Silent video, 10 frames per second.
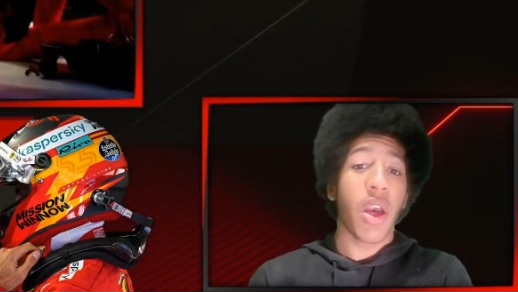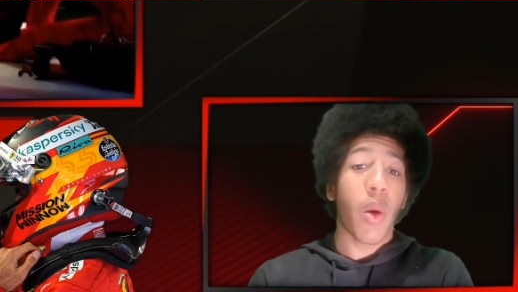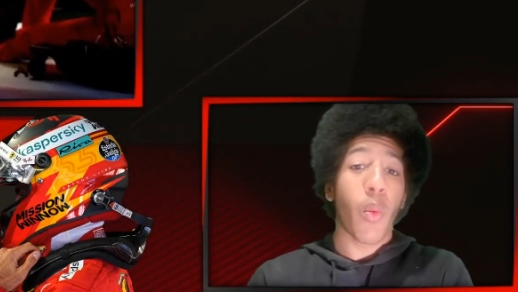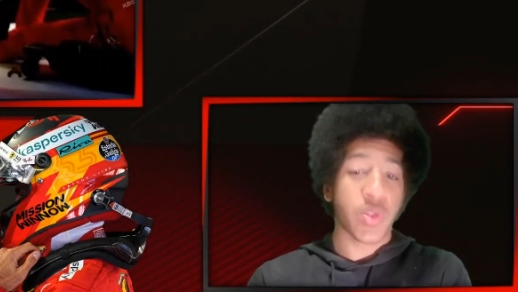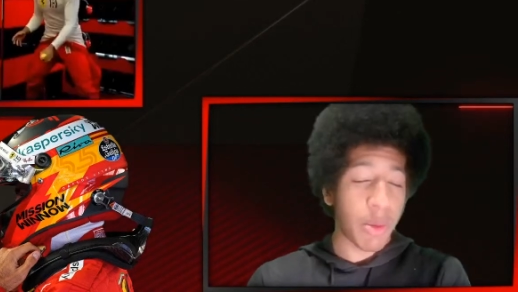
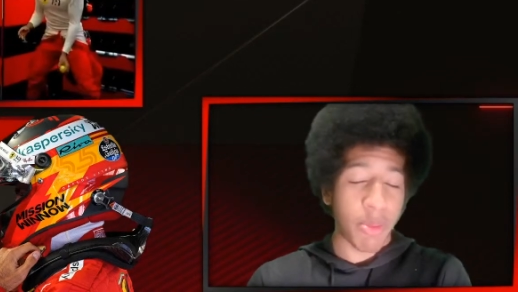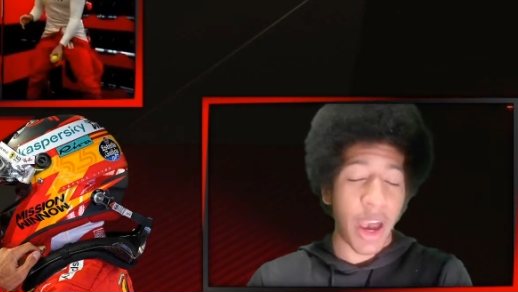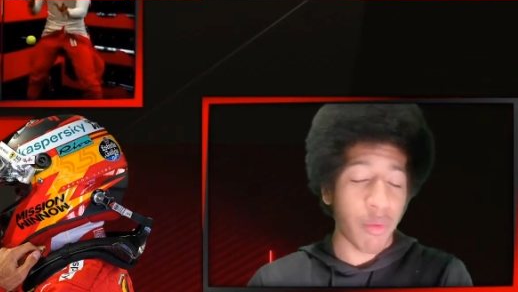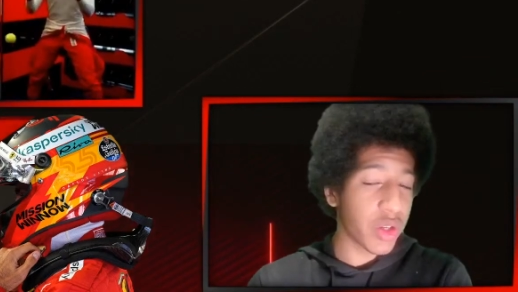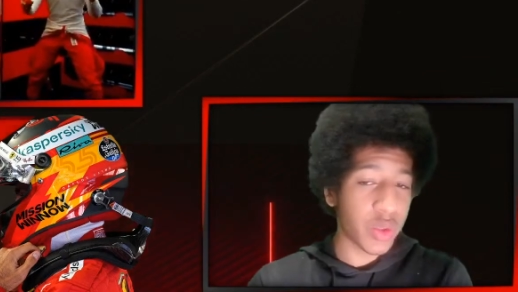was right
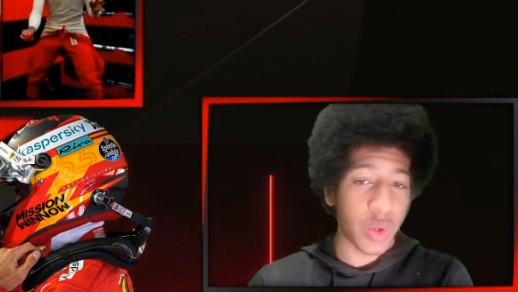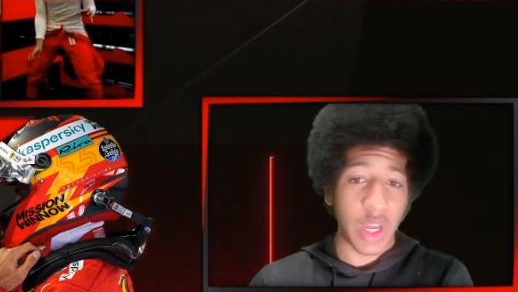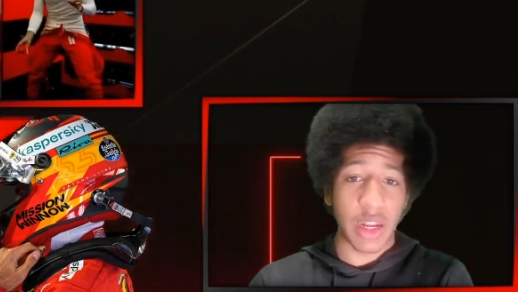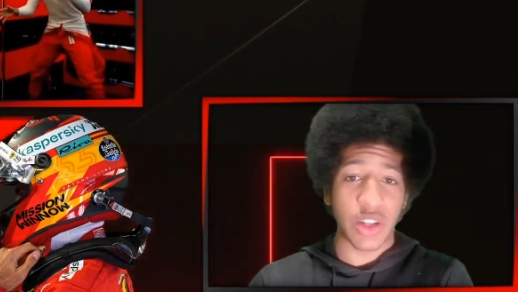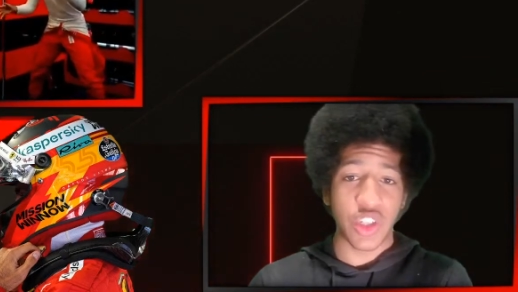behind Russell
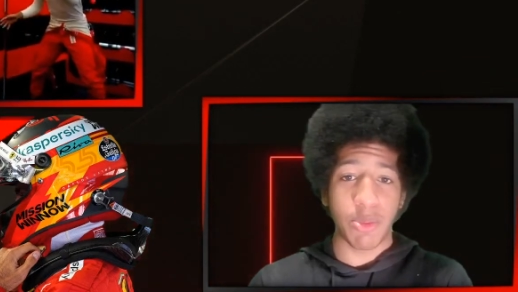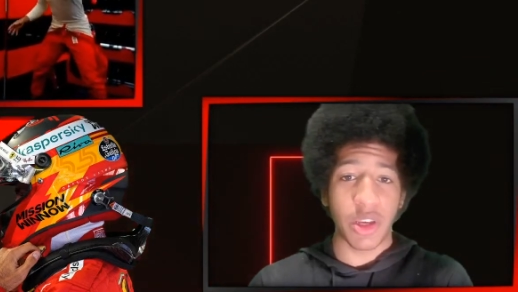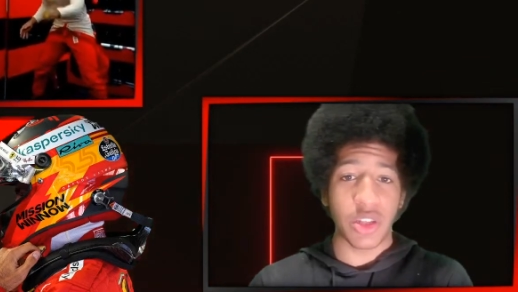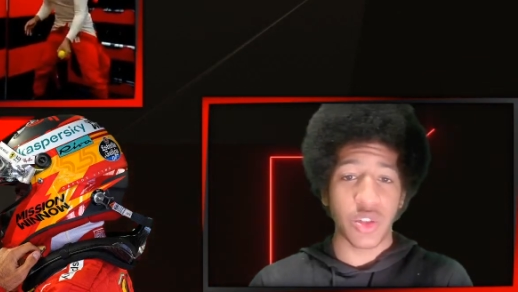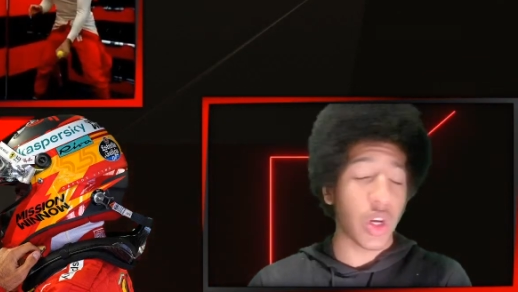in
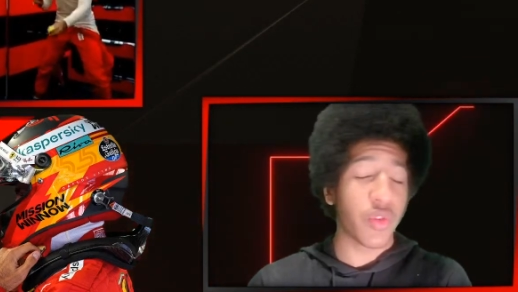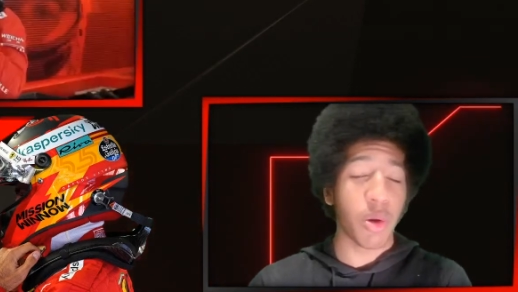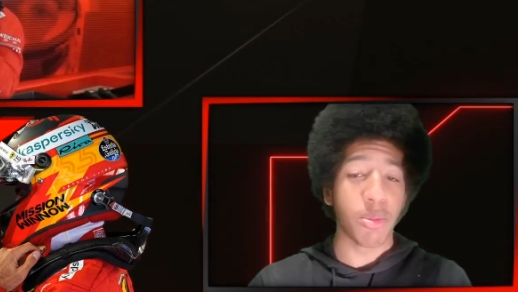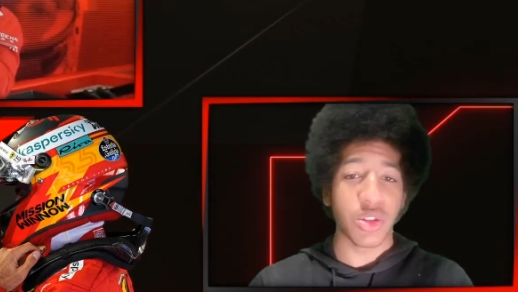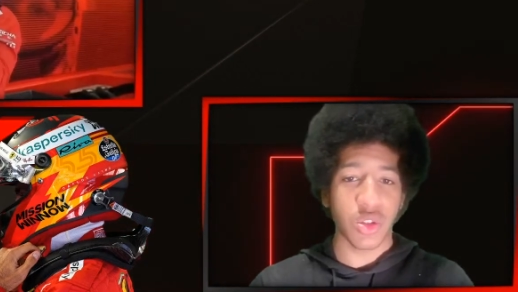
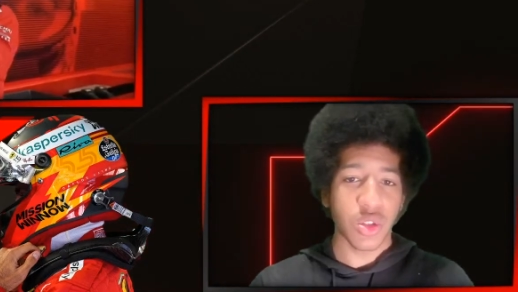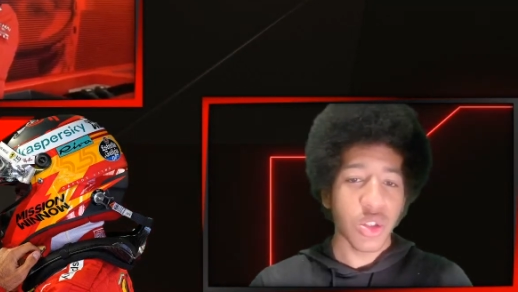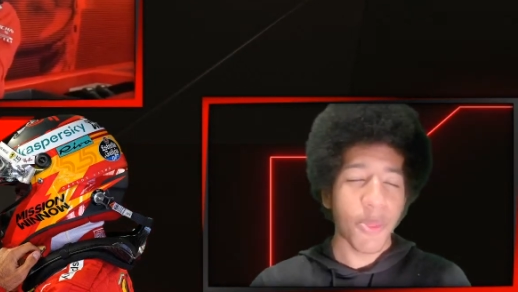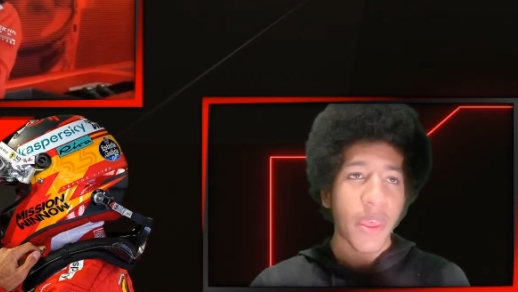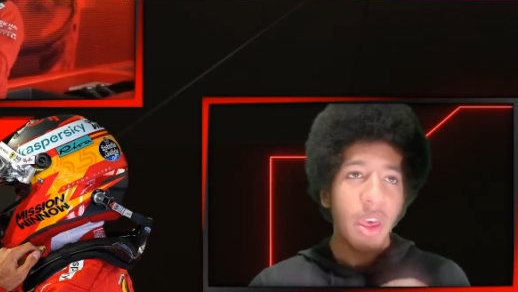Formula 2.
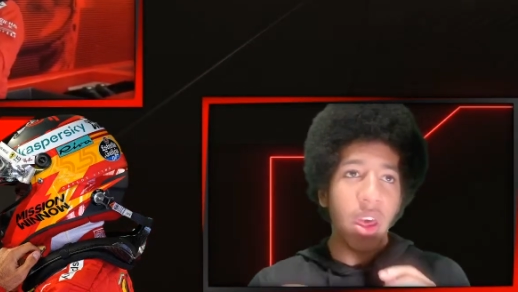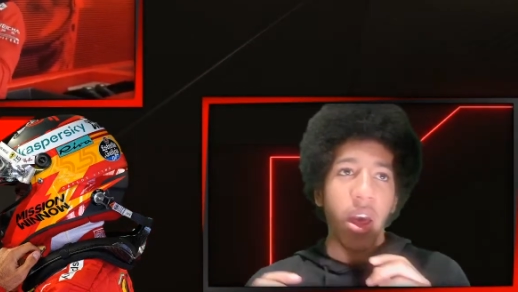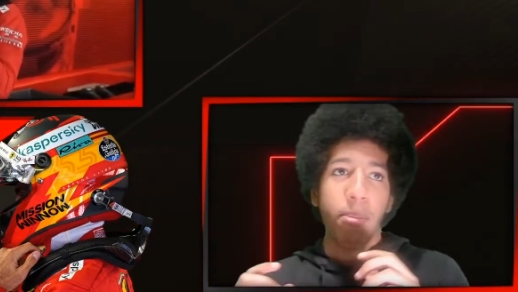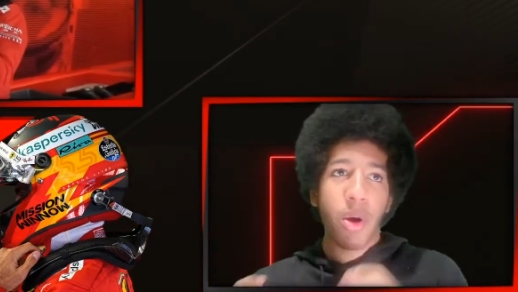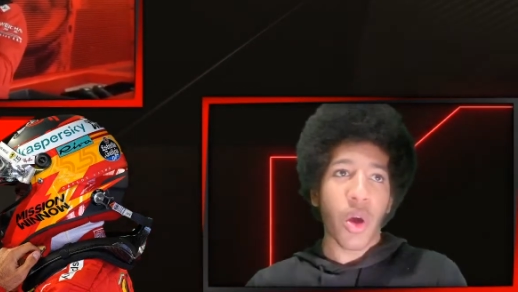
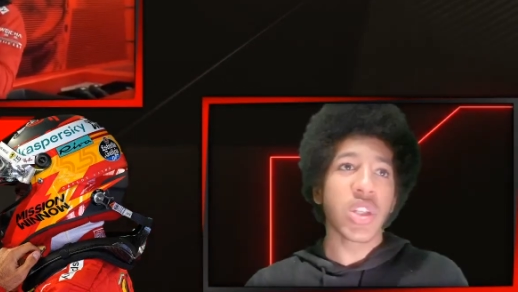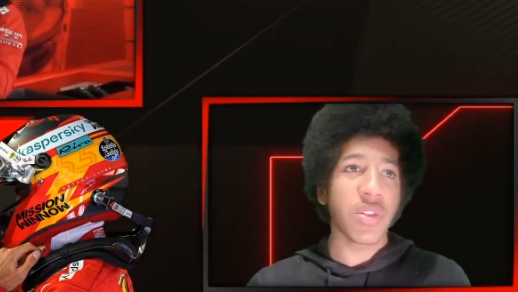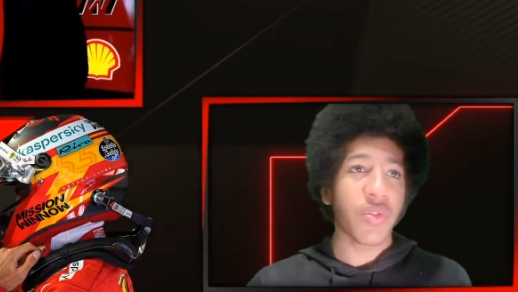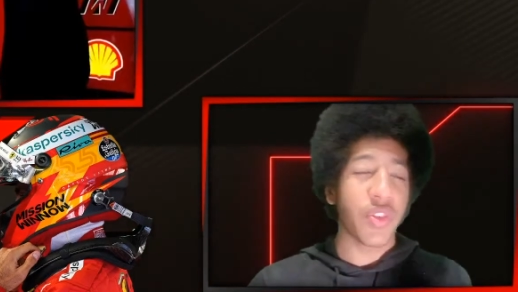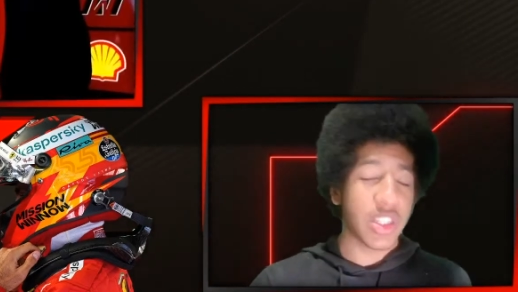Because
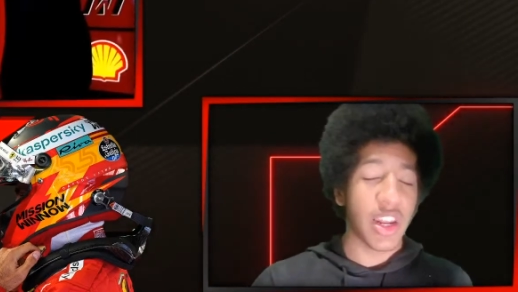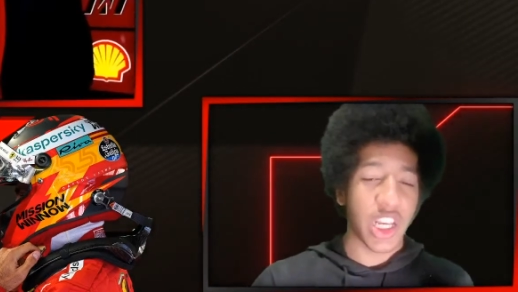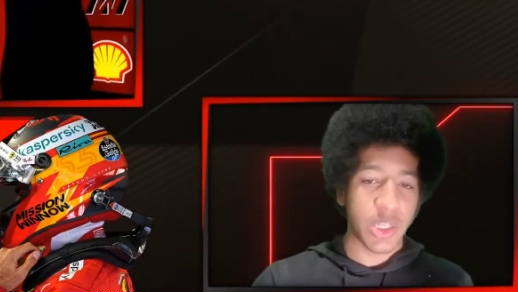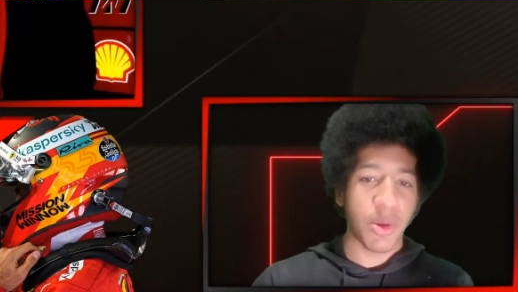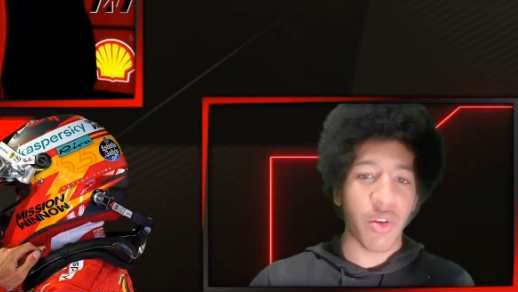of his
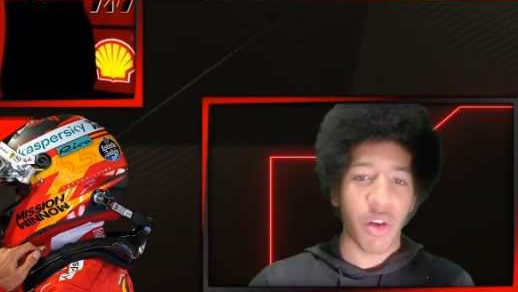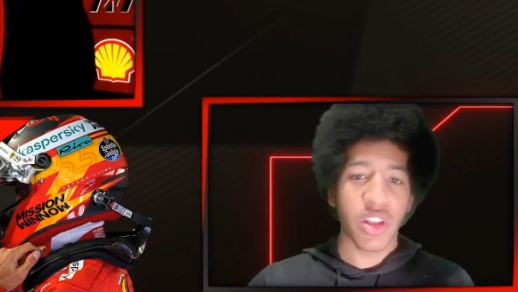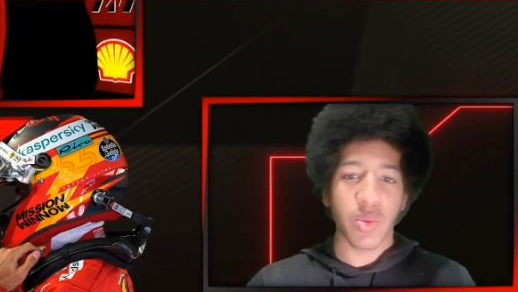inexperience, when